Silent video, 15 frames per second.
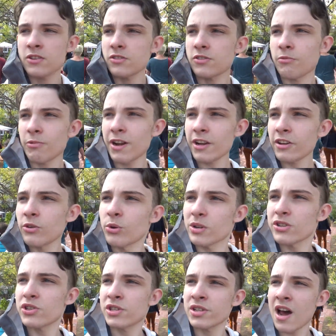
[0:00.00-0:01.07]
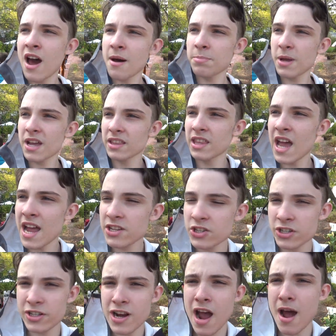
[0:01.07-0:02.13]
So we are going to stop at that
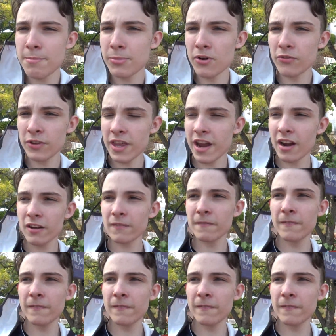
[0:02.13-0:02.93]
shop over there.